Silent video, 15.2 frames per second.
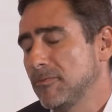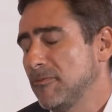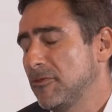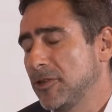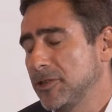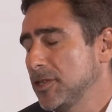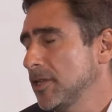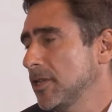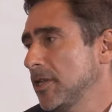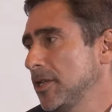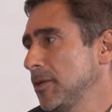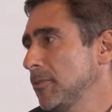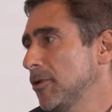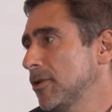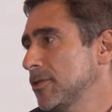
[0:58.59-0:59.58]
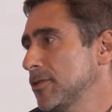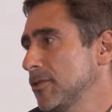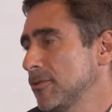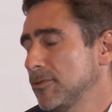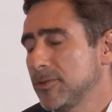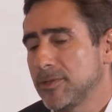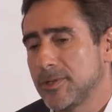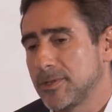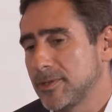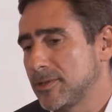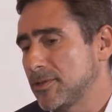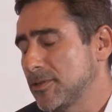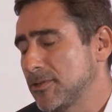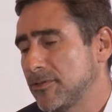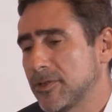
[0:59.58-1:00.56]
vertical anymore, so it's
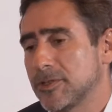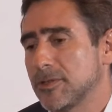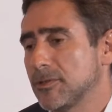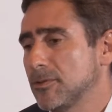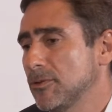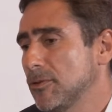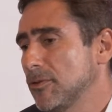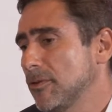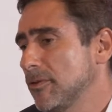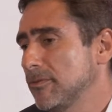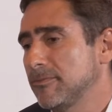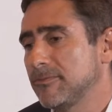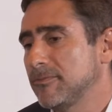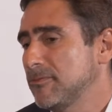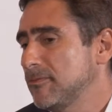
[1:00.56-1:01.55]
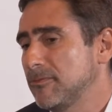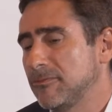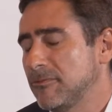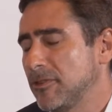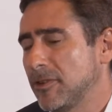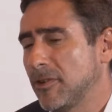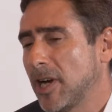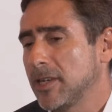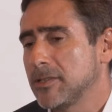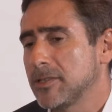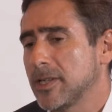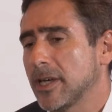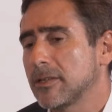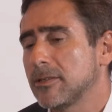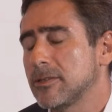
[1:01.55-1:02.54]
transversal to various
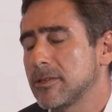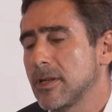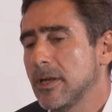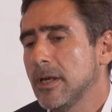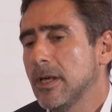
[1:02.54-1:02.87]
sectors.